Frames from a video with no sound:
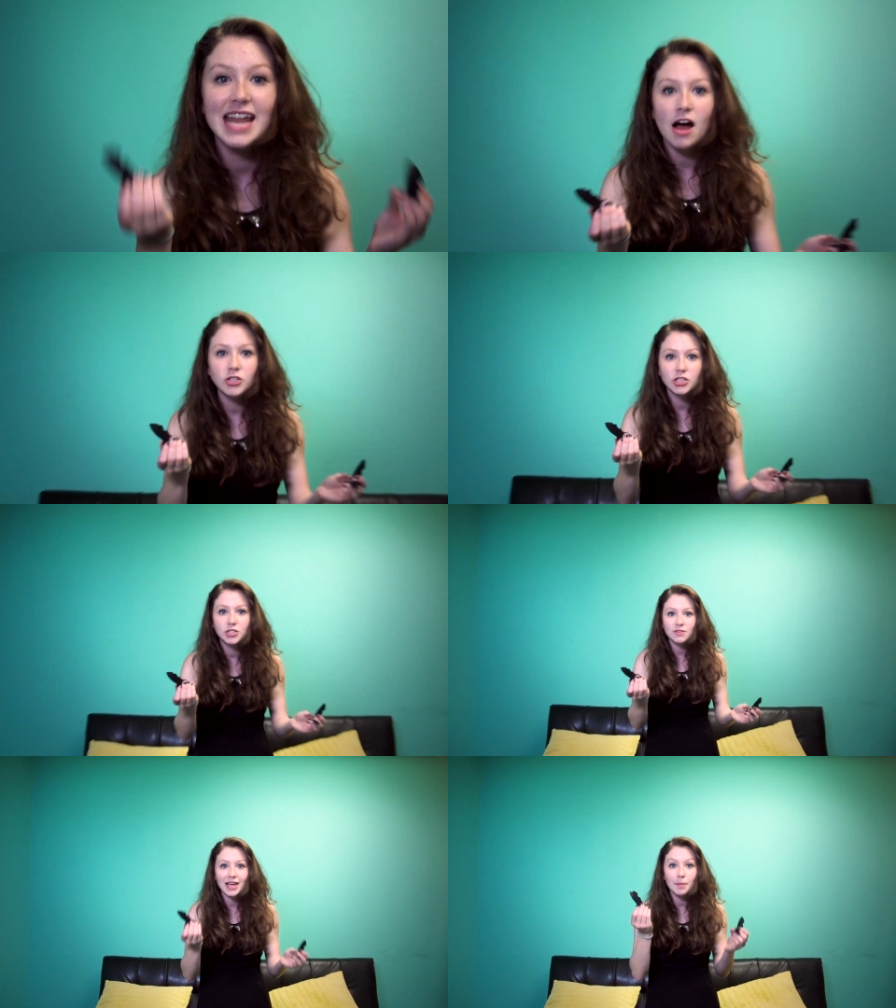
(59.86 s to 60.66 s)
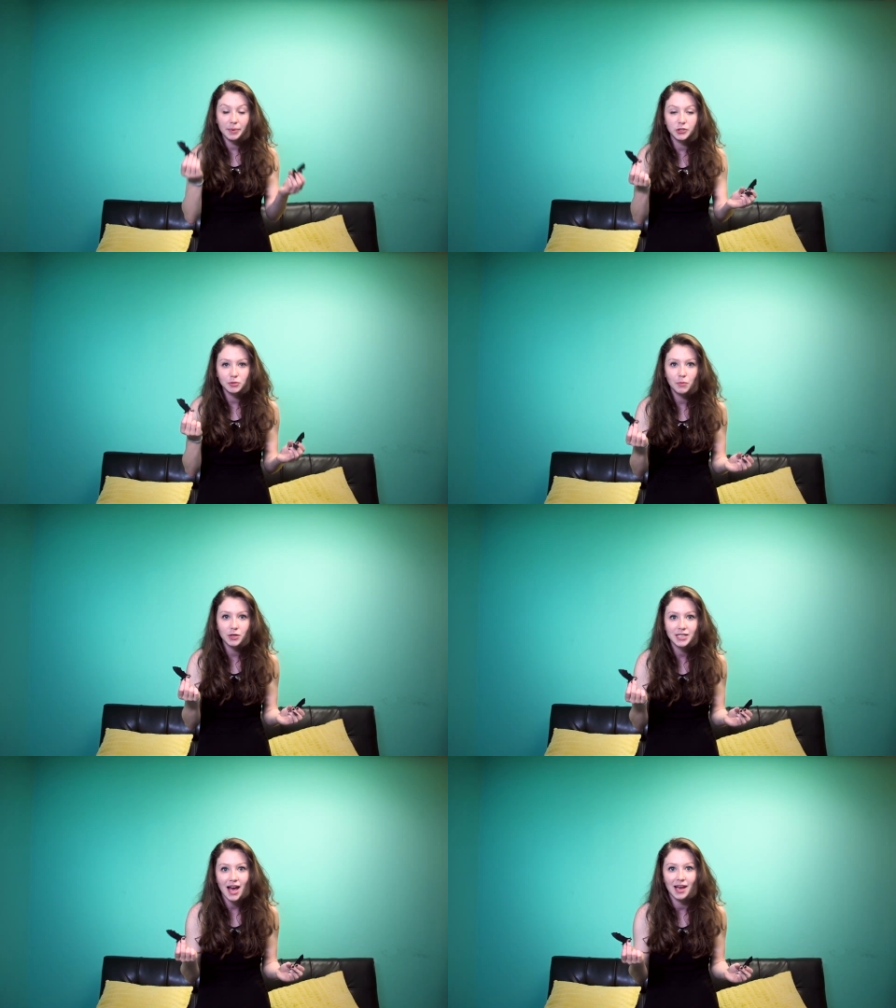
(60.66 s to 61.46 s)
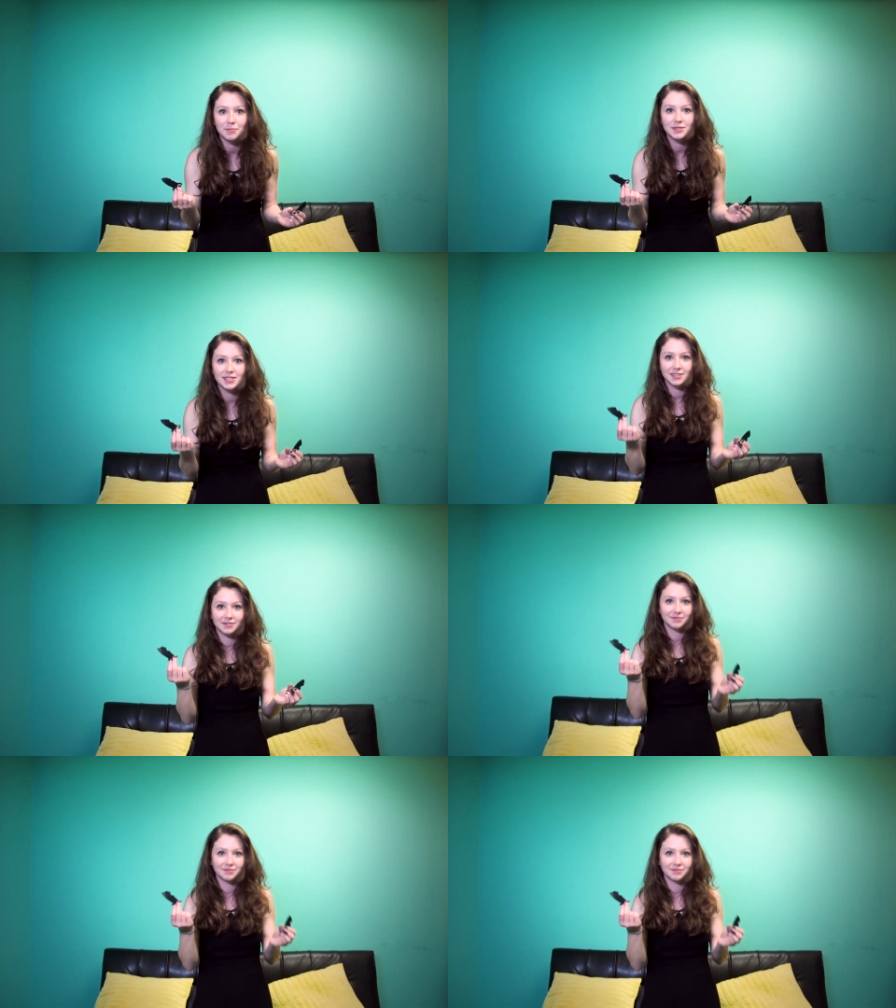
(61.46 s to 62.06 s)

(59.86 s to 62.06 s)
Now just do that a bunch of more times.